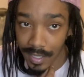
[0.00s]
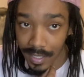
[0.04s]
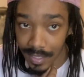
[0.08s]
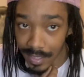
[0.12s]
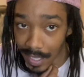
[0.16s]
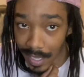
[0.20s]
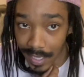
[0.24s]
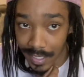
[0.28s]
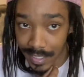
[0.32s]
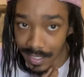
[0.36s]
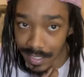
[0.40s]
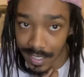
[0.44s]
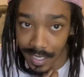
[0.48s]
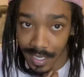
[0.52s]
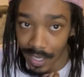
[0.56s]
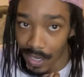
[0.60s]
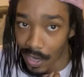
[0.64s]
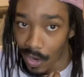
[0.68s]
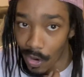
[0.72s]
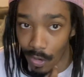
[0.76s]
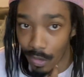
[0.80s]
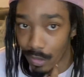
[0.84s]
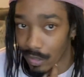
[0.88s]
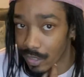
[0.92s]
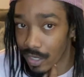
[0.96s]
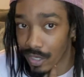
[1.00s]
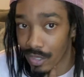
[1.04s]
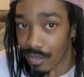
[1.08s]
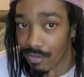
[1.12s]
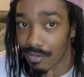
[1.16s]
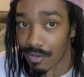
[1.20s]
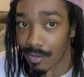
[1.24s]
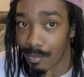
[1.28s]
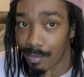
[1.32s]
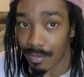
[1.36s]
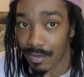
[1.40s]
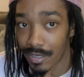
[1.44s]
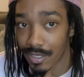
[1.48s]
That's it. Only a
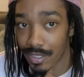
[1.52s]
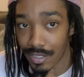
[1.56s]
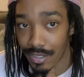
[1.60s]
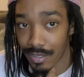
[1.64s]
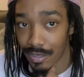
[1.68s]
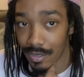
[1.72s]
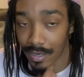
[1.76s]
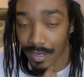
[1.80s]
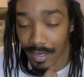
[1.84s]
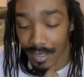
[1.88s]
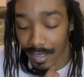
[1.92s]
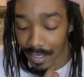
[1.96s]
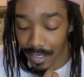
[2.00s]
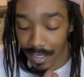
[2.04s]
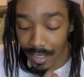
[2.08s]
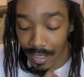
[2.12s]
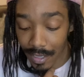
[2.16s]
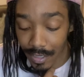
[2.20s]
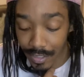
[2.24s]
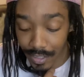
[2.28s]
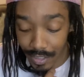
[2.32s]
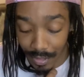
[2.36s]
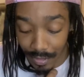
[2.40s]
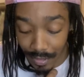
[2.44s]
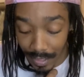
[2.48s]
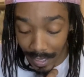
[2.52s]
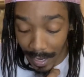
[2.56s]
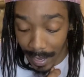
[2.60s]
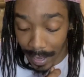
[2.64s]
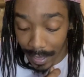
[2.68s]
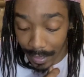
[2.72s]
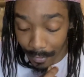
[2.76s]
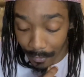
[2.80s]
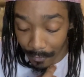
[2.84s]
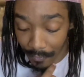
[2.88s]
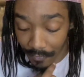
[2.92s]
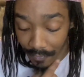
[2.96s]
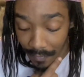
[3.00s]
three-point shooter. So now
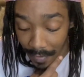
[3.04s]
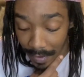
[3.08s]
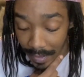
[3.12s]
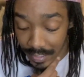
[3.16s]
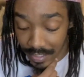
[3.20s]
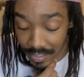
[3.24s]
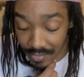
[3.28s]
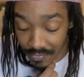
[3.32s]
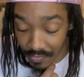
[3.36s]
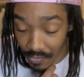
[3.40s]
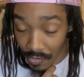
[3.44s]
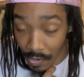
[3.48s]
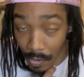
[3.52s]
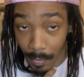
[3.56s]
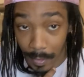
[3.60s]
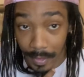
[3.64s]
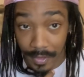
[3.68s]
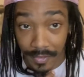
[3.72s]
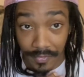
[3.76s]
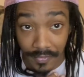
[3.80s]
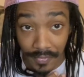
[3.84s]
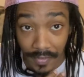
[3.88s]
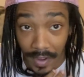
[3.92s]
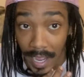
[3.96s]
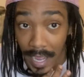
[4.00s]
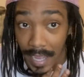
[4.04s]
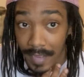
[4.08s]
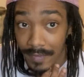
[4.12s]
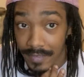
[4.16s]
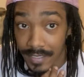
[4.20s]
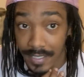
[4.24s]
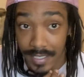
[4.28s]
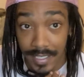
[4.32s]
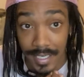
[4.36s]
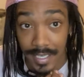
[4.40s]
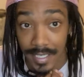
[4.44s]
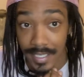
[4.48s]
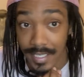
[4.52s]
you fast forward
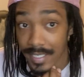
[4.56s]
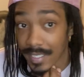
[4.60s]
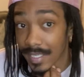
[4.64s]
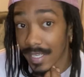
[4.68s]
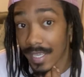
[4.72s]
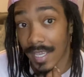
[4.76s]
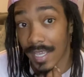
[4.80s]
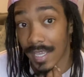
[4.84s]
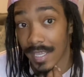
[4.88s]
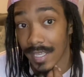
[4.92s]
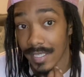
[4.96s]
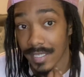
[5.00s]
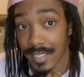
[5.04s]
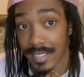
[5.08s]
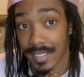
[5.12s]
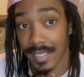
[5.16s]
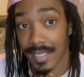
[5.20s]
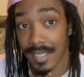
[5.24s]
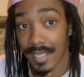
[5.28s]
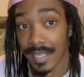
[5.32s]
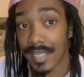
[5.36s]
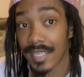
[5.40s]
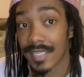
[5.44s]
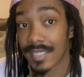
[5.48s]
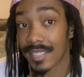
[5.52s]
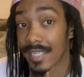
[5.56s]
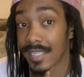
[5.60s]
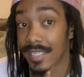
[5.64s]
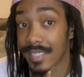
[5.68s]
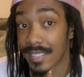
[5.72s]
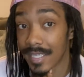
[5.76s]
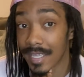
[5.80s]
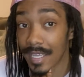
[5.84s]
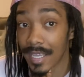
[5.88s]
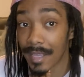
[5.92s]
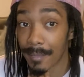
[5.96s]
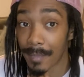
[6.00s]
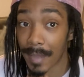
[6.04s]
5-6 years to
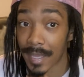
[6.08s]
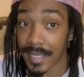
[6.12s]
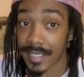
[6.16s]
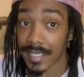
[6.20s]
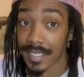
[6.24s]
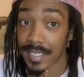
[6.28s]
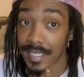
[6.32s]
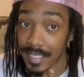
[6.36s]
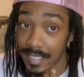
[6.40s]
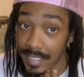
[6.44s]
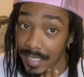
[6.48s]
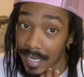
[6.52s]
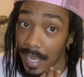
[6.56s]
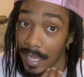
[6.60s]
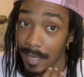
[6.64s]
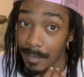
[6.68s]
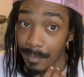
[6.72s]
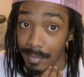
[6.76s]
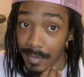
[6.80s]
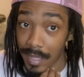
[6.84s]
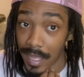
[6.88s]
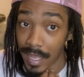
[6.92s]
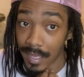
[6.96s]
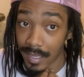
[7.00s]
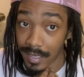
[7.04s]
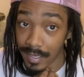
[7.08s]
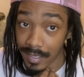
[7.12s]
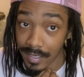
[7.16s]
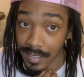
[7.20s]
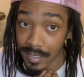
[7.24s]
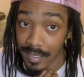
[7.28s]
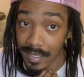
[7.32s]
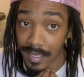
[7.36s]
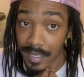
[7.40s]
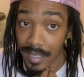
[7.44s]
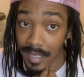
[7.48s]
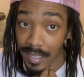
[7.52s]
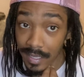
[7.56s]
see him as a shot blocker,
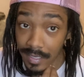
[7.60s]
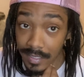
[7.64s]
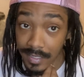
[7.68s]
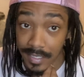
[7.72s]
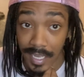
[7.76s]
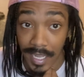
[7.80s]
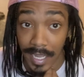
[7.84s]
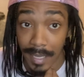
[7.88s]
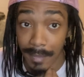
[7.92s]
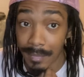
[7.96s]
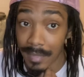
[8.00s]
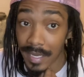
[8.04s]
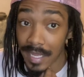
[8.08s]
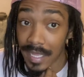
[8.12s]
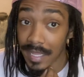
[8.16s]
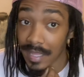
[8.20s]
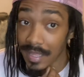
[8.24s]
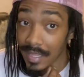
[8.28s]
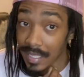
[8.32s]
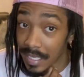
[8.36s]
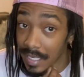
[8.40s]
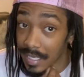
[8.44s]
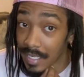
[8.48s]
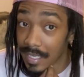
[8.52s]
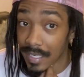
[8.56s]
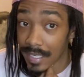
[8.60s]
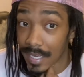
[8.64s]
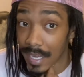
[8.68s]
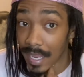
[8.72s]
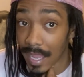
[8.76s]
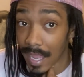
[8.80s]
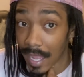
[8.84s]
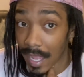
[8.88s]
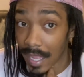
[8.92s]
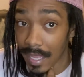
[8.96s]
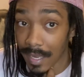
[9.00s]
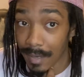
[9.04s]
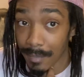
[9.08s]
damn near leading the
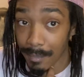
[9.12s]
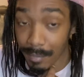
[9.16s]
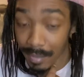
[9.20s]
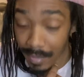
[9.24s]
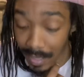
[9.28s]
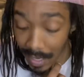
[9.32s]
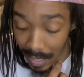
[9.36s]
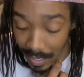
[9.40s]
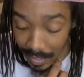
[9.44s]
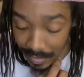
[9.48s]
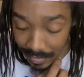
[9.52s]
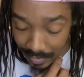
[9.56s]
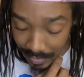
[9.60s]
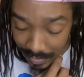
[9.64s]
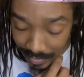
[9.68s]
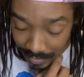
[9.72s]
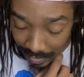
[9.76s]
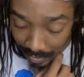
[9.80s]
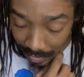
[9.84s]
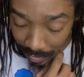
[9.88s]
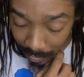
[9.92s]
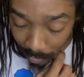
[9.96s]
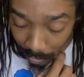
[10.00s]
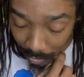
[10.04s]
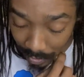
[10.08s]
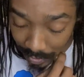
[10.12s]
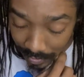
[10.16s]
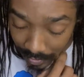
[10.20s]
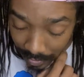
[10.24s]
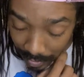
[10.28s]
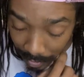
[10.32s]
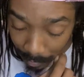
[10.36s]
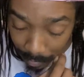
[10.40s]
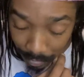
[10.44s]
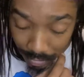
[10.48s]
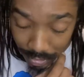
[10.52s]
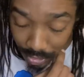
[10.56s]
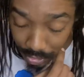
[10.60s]
A in blocks. He's like,
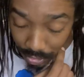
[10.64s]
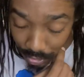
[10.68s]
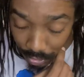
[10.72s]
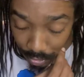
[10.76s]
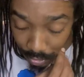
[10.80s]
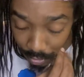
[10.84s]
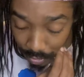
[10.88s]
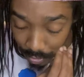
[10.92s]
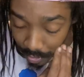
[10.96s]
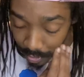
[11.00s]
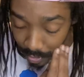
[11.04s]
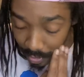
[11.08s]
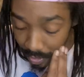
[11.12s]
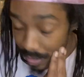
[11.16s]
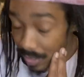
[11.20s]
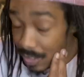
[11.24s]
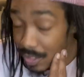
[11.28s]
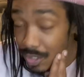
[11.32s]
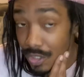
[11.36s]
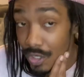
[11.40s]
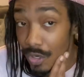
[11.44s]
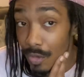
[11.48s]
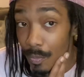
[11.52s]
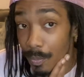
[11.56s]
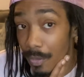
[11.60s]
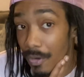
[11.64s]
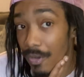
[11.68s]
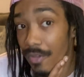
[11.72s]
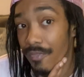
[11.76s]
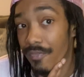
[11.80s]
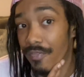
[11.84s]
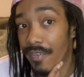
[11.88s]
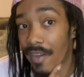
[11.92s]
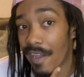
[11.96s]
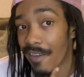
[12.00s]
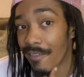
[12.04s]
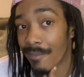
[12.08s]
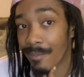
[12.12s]
number two?
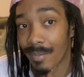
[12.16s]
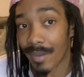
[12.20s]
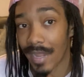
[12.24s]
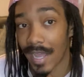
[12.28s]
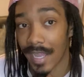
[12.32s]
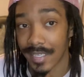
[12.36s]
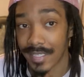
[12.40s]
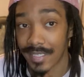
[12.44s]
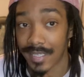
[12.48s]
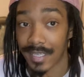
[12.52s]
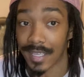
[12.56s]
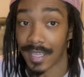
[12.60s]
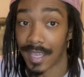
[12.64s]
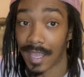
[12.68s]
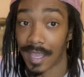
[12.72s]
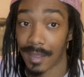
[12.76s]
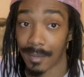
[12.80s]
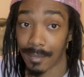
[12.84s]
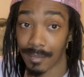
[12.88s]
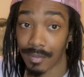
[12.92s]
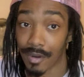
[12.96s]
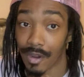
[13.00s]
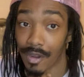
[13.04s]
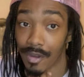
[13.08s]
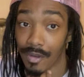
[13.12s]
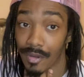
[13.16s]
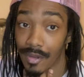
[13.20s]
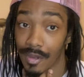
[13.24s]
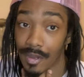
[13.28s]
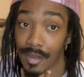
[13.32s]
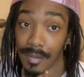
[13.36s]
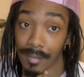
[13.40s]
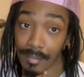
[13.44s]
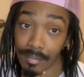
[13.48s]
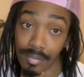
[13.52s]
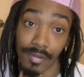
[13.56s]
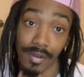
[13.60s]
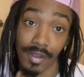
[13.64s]
2.5 blocks a game, bro.
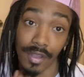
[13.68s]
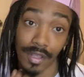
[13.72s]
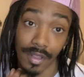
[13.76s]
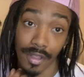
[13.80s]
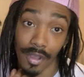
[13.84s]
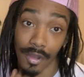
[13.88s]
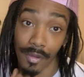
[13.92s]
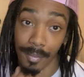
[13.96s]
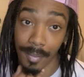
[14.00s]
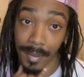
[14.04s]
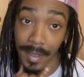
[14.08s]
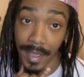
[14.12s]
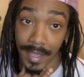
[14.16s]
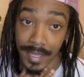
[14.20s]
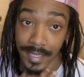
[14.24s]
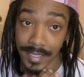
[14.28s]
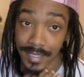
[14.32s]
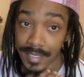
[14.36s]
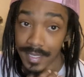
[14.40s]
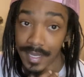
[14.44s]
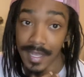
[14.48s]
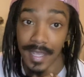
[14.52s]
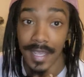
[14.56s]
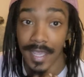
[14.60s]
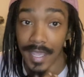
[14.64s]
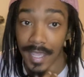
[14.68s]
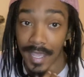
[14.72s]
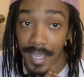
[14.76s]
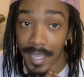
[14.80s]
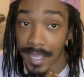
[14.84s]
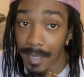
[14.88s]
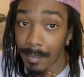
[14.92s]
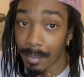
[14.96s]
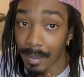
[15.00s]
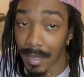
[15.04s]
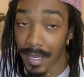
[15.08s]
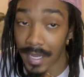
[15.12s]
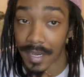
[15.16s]
Brook Lopez. And
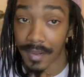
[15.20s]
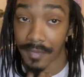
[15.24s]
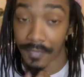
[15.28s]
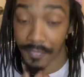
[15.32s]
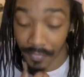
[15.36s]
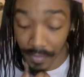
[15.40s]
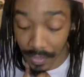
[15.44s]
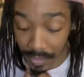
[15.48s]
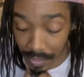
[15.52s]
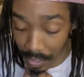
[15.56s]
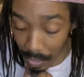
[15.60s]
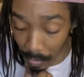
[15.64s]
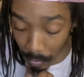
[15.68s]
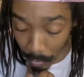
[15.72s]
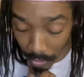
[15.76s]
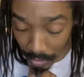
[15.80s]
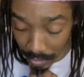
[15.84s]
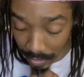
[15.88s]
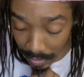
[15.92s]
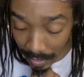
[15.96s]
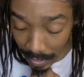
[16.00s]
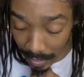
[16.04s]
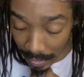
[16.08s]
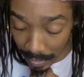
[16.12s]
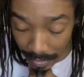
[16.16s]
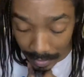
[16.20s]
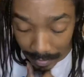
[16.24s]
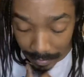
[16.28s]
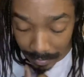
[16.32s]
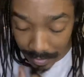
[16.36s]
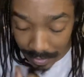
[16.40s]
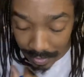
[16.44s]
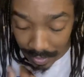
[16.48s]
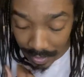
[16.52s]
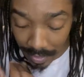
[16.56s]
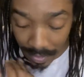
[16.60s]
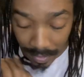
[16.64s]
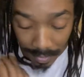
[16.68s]
he played in 51
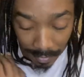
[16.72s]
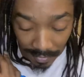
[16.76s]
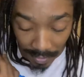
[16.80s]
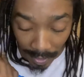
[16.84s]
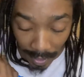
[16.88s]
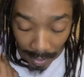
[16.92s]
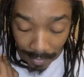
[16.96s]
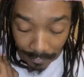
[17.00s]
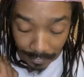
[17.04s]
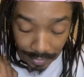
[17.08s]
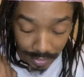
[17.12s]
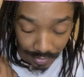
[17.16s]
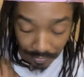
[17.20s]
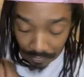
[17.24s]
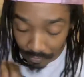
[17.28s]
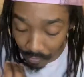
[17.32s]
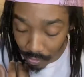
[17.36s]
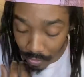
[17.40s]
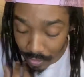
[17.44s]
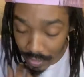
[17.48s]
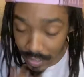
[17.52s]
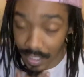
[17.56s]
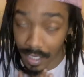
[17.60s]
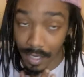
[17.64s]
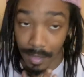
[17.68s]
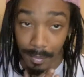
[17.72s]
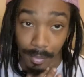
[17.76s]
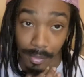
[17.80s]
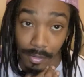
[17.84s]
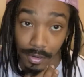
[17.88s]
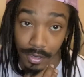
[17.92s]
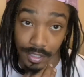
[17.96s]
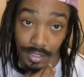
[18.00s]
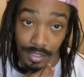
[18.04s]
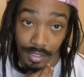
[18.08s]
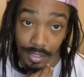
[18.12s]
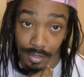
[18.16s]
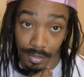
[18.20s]
games, averaged
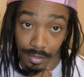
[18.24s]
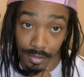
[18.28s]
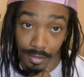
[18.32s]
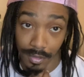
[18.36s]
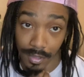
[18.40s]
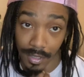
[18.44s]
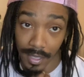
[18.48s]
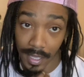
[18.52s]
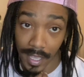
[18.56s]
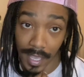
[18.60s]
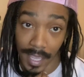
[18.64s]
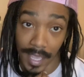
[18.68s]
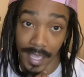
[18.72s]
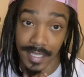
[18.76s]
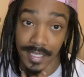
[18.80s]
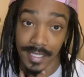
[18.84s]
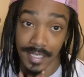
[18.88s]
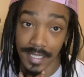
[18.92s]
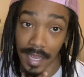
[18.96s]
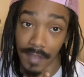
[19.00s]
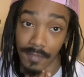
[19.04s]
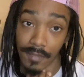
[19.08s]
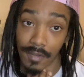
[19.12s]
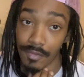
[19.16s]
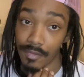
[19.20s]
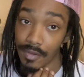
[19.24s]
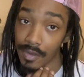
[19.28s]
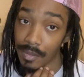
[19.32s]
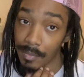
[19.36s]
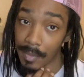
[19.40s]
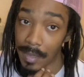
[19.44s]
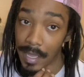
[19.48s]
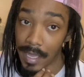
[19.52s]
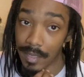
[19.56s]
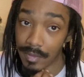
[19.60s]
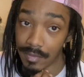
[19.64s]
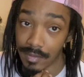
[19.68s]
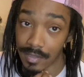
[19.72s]
14.2 and 7
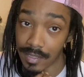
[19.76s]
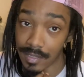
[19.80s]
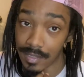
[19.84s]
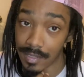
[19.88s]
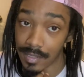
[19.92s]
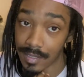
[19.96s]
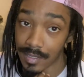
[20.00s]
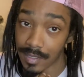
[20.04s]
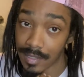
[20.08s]
rebounds.